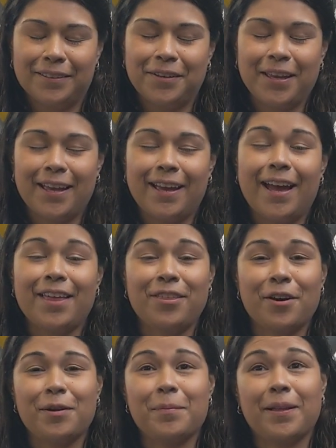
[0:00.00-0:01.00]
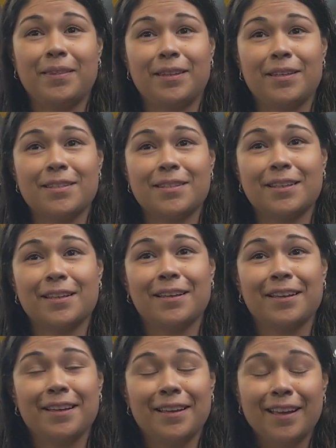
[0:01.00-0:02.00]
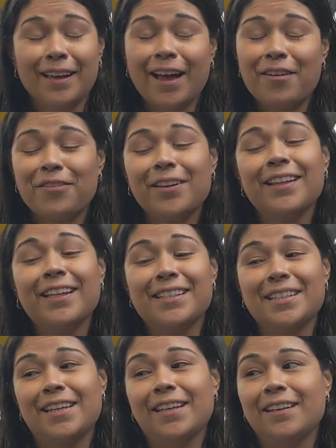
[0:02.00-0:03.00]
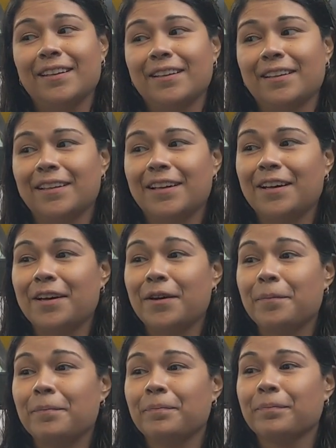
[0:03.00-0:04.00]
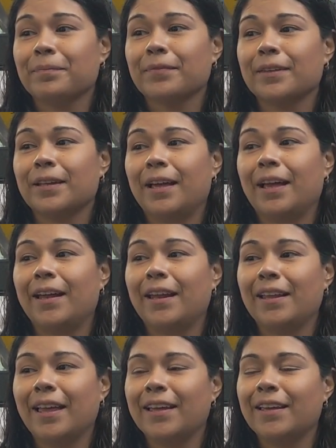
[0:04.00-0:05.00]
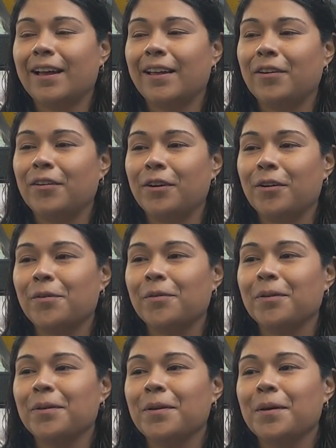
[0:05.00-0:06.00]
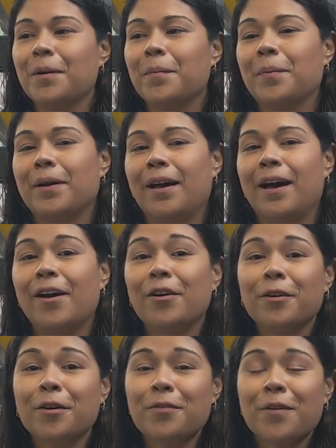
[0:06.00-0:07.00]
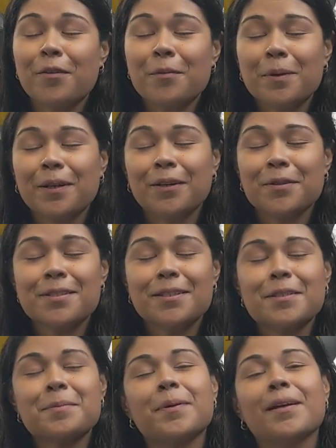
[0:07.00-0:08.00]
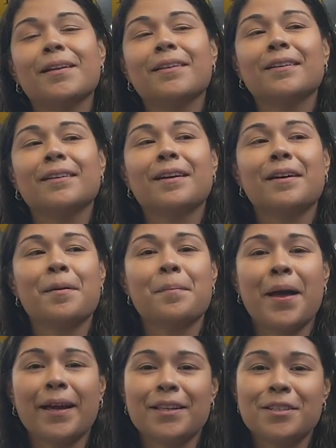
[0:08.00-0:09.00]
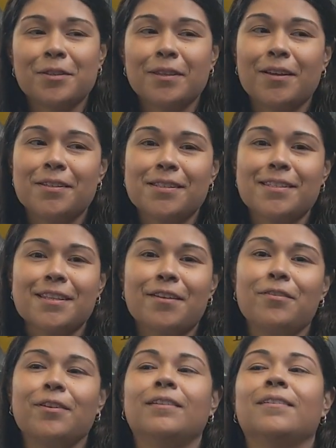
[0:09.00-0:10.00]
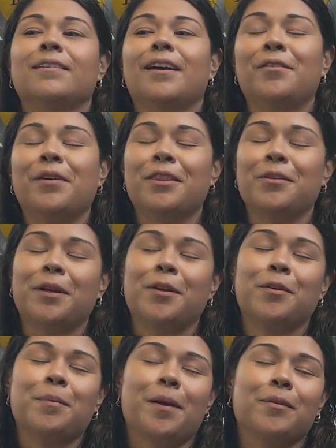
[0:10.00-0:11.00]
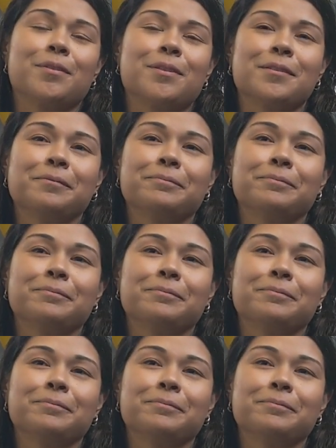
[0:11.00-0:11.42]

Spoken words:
Okay, I thought about this. I really did. I don't know, but I don't know if everybody knows this, but back in 2007, I weighed 300 pounds.